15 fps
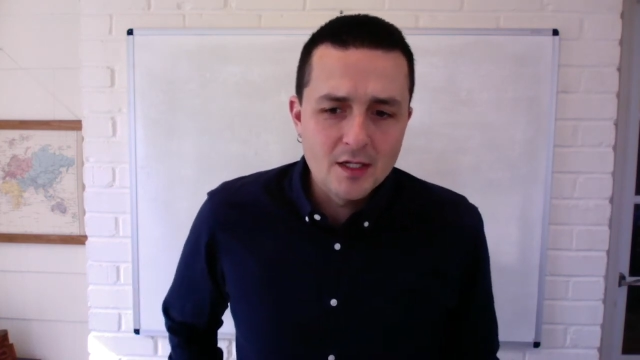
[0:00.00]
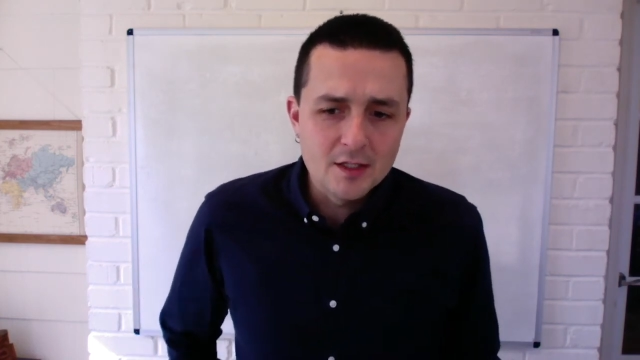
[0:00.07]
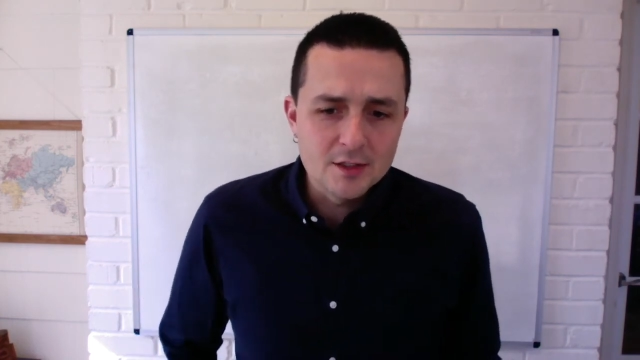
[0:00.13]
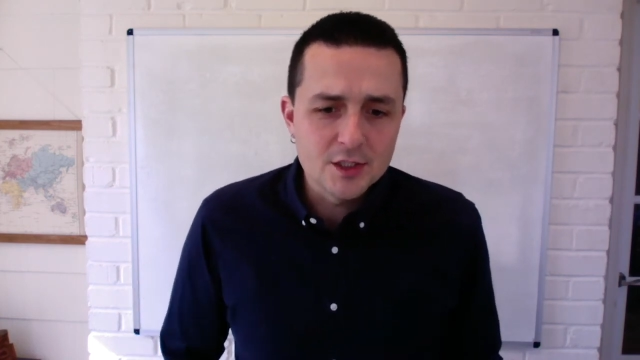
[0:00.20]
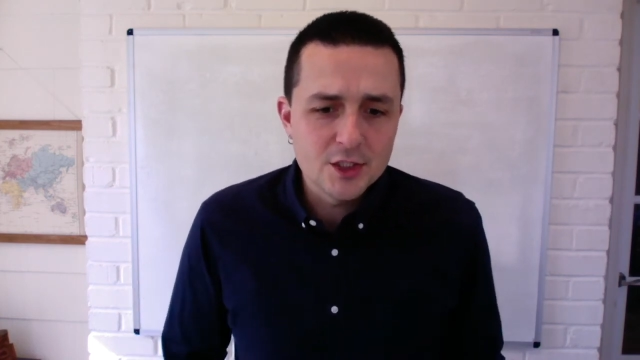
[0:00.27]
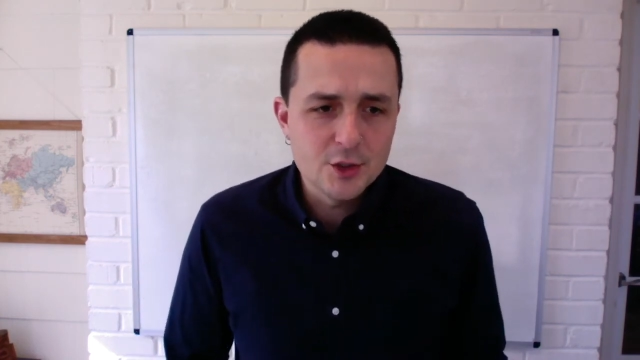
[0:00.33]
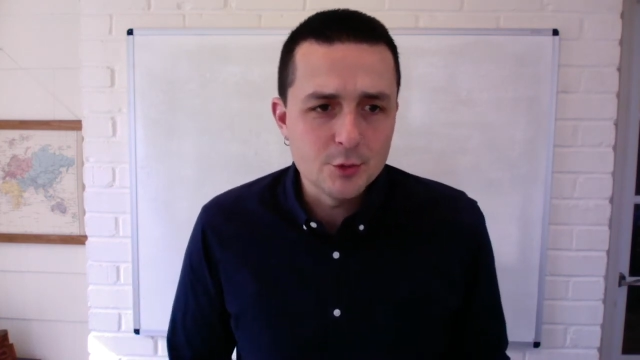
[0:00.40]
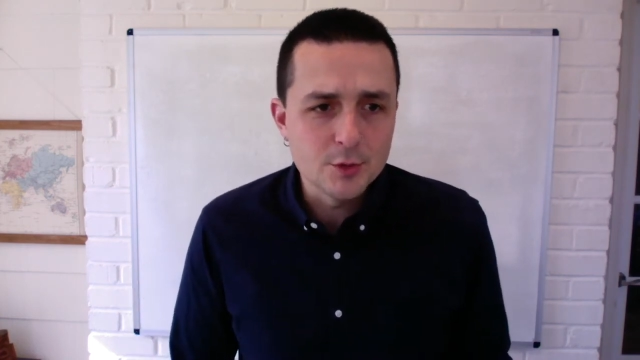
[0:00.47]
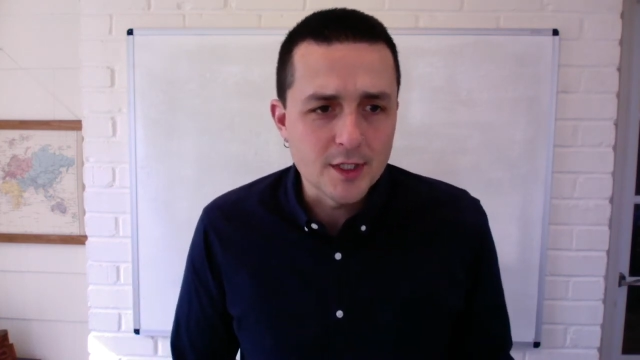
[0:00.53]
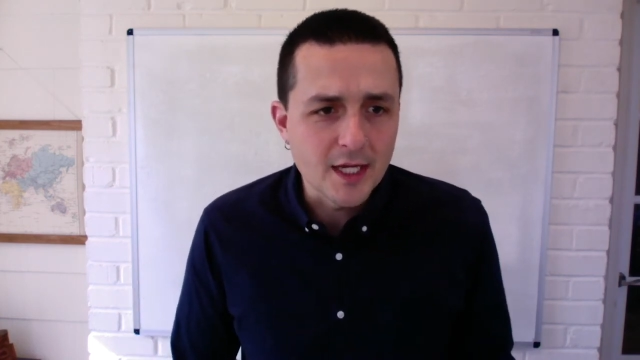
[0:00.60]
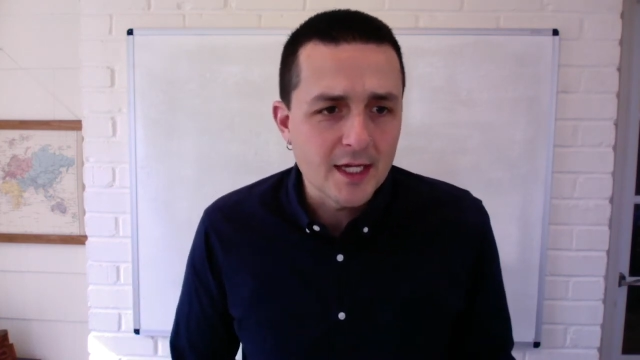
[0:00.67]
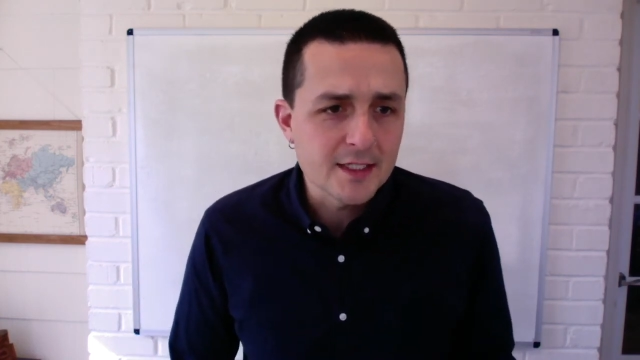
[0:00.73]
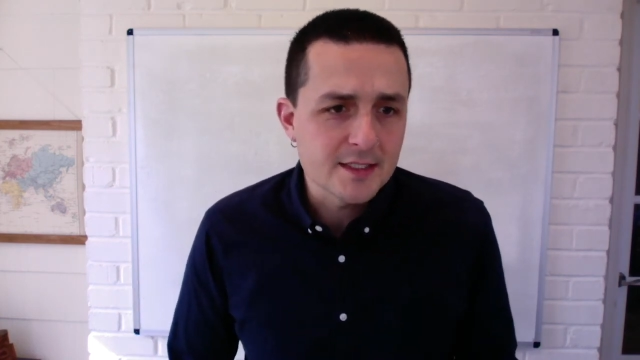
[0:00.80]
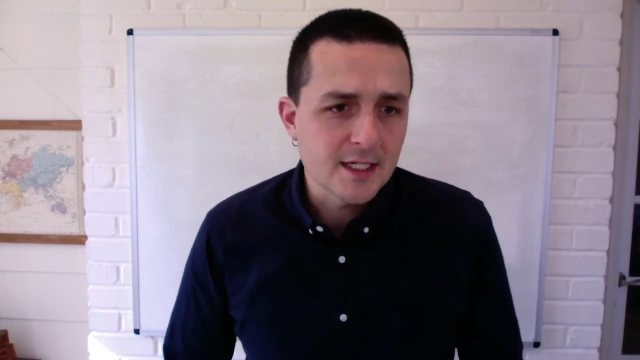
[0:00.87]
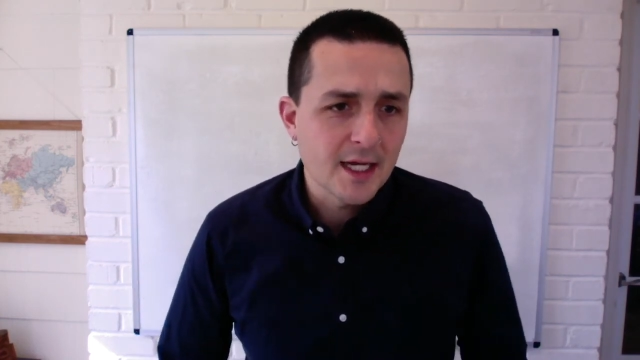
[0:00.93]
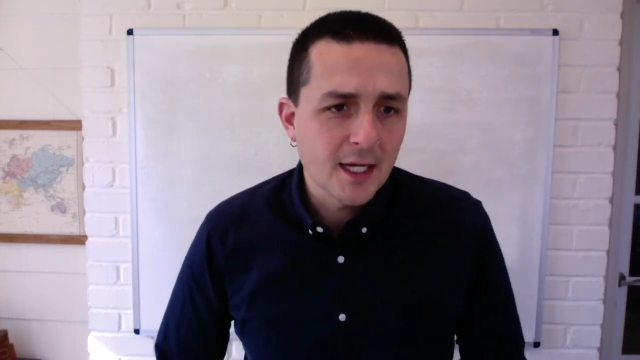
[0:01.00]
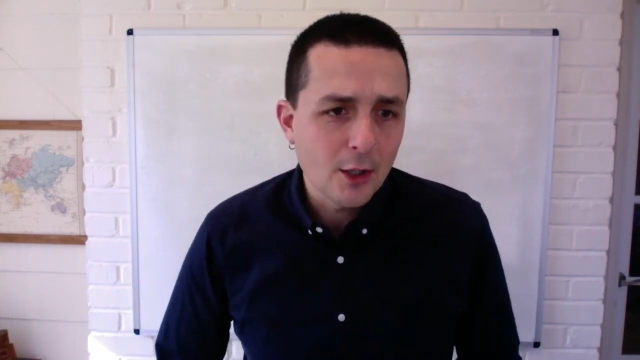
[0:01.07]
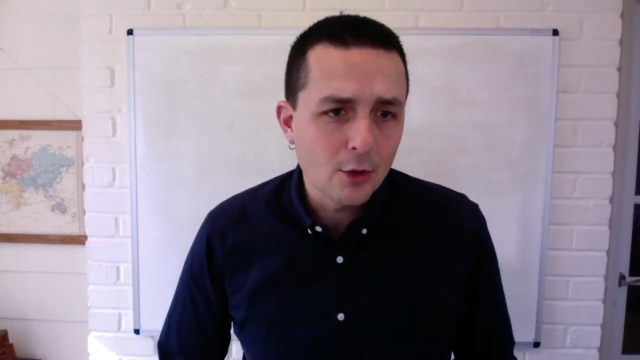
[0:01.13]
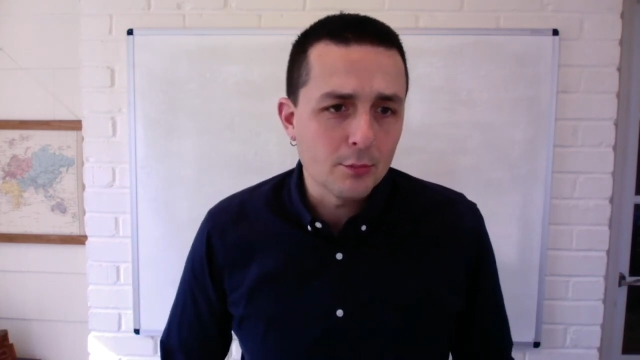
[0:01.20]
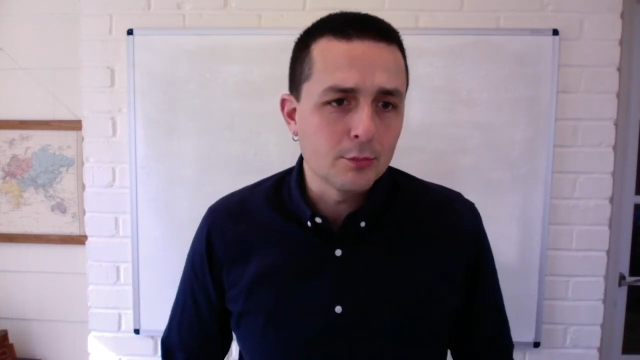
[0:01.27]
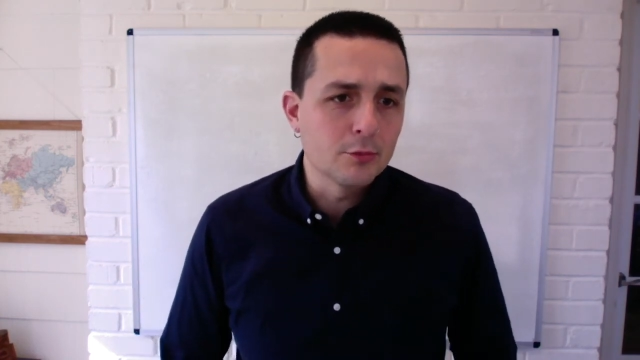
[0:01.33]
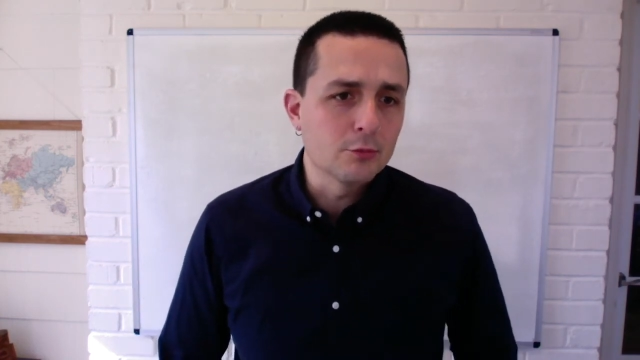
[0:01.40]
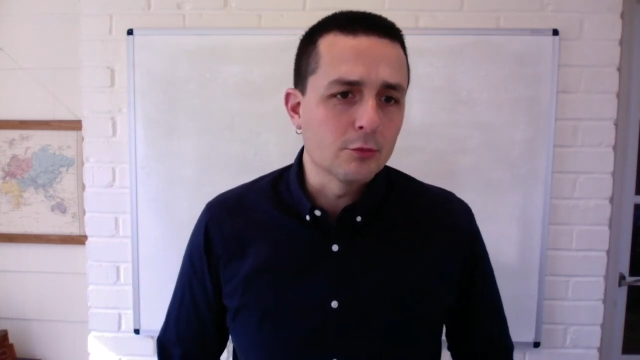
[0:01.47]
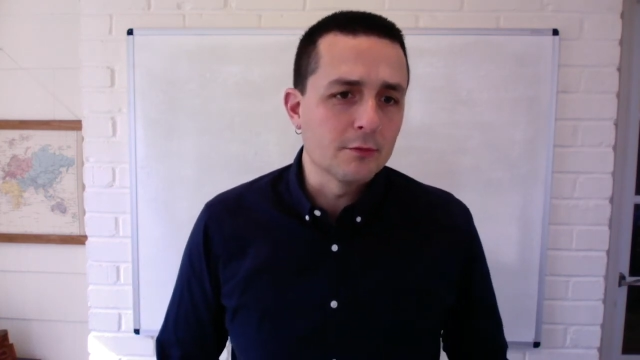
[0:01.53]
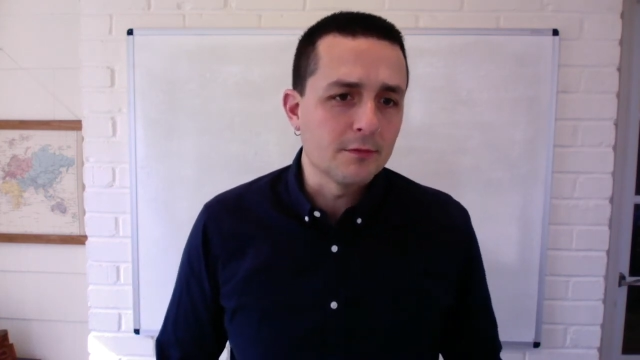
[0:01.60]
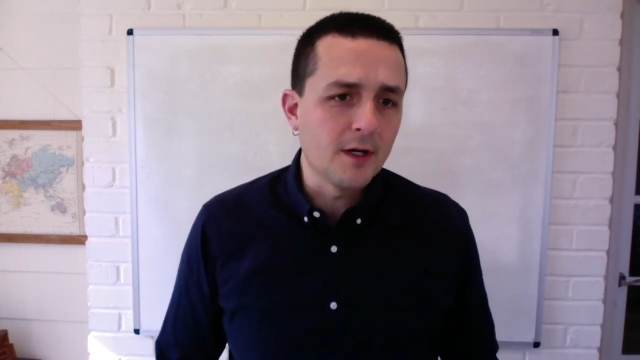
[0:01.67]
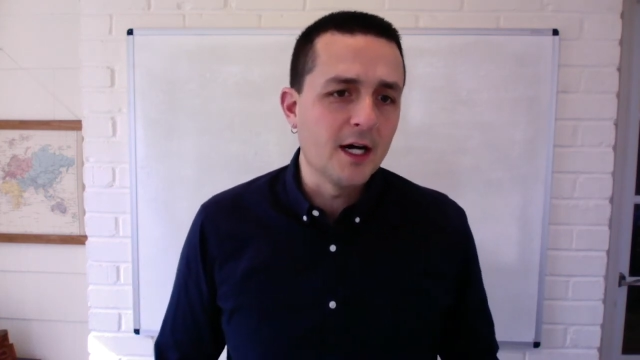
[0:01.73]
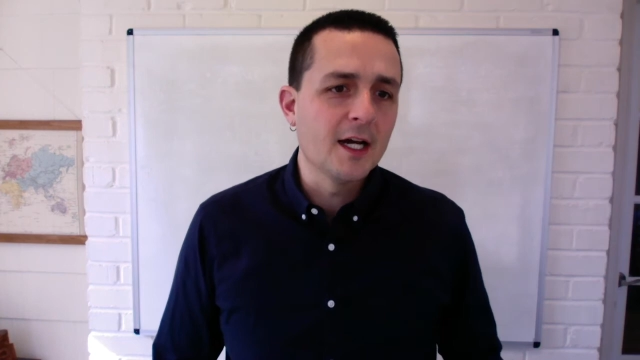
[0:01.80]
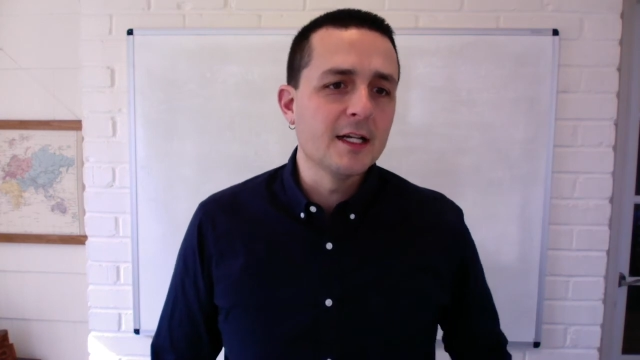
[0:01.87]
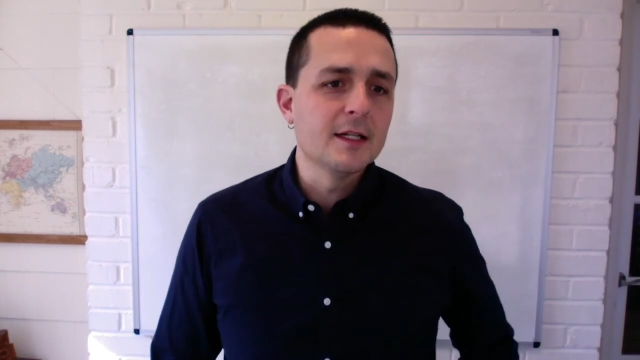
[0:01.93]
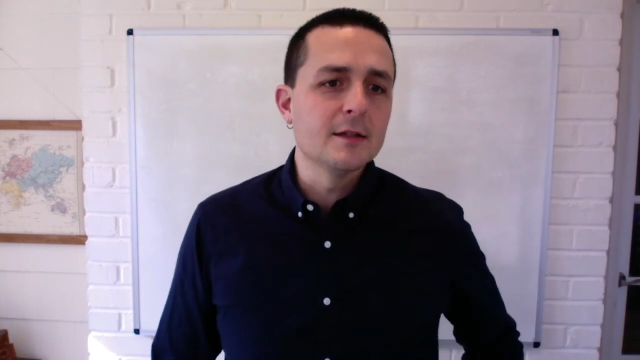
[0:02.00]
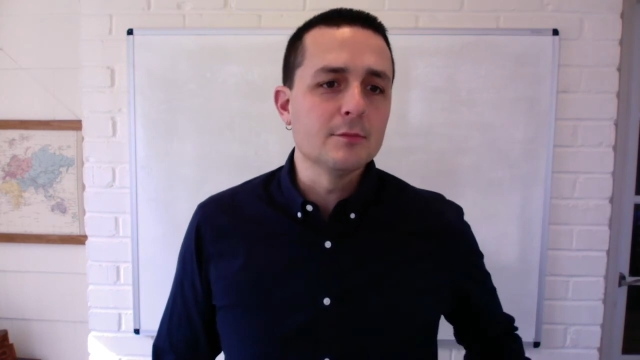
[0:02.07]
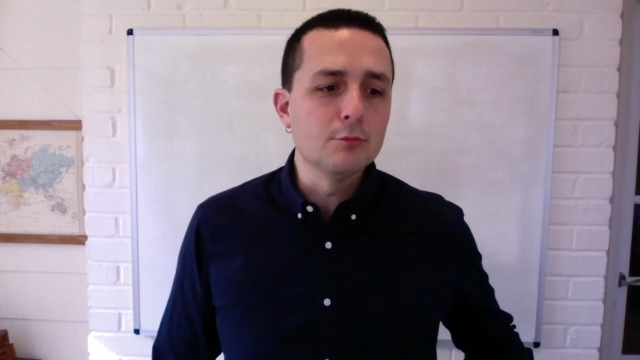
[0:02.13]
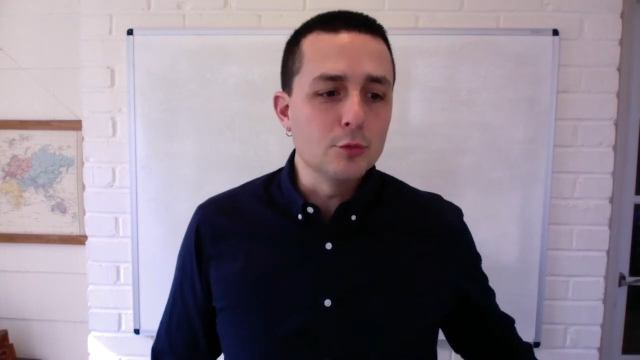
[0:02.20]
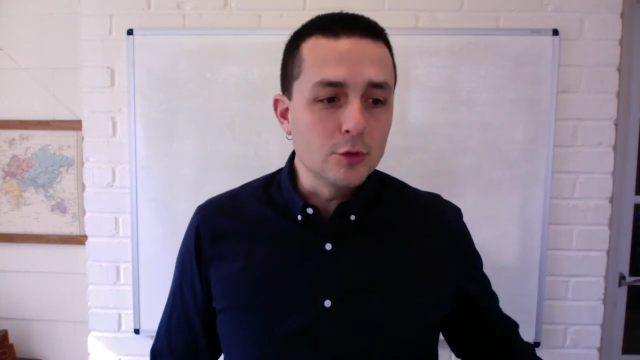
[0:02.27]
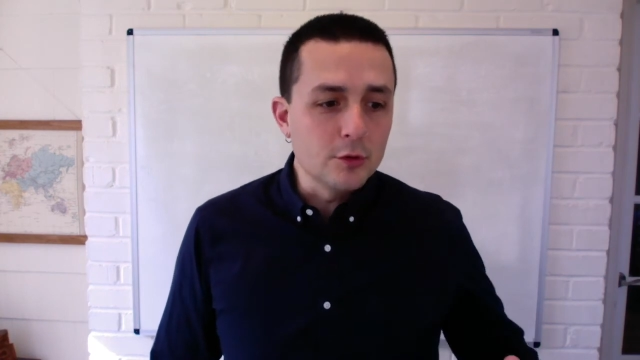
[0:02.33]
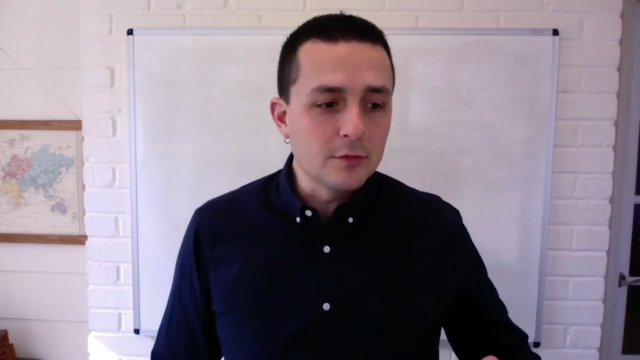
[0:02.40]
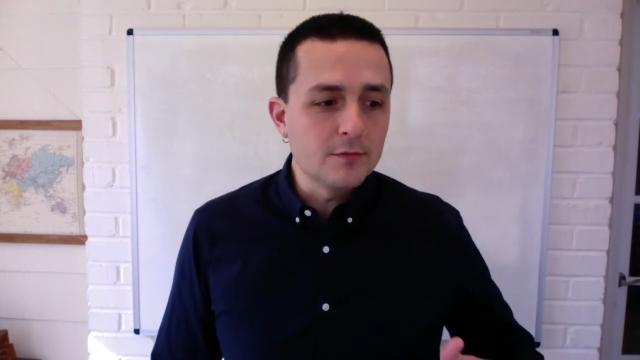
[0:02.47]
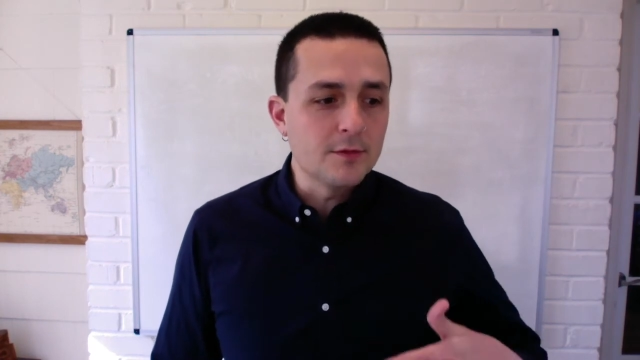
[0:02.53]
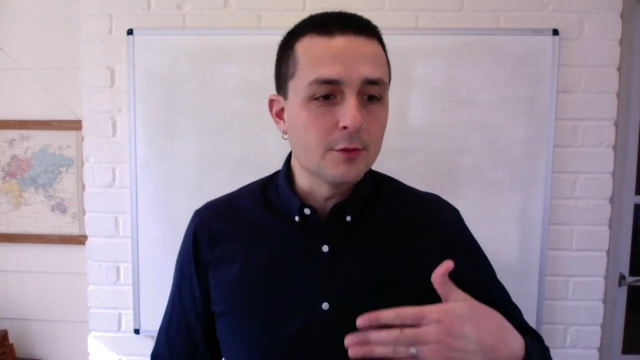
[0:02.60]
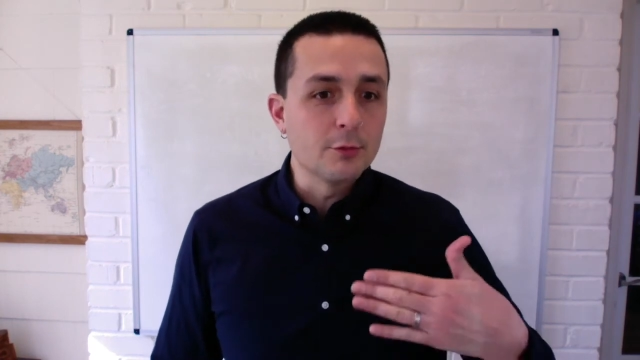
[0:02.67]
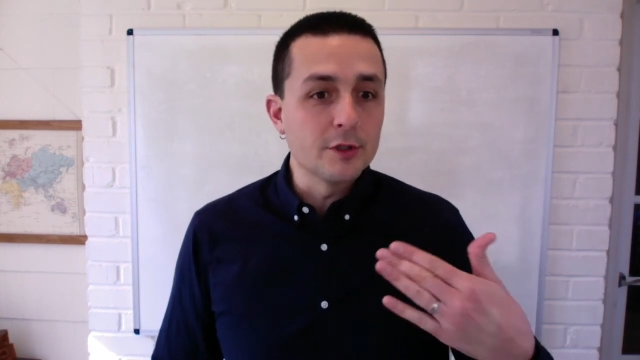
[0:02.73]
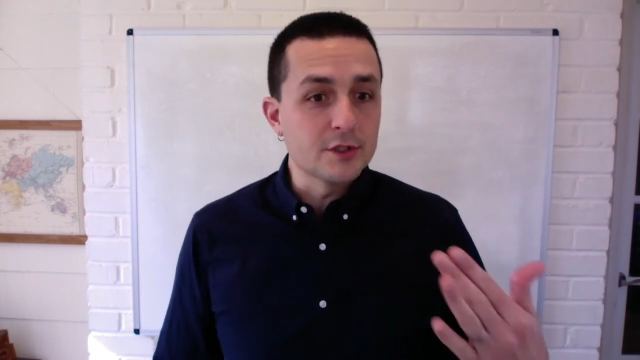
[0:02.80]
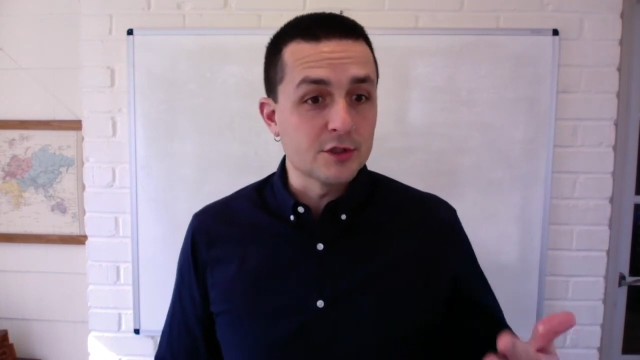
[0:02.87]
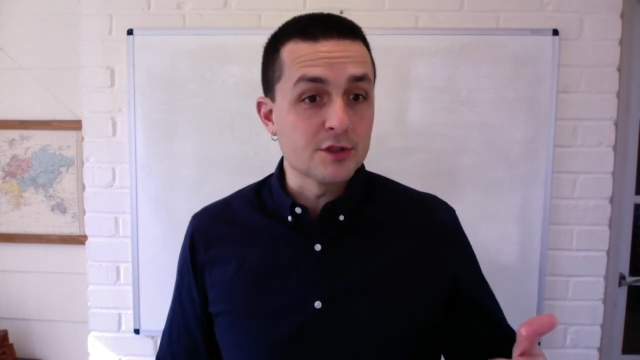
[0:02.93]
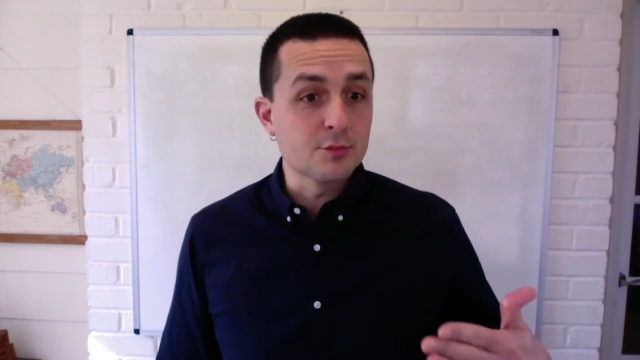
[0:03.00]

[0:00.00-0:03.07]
Q&A to help refine and move the research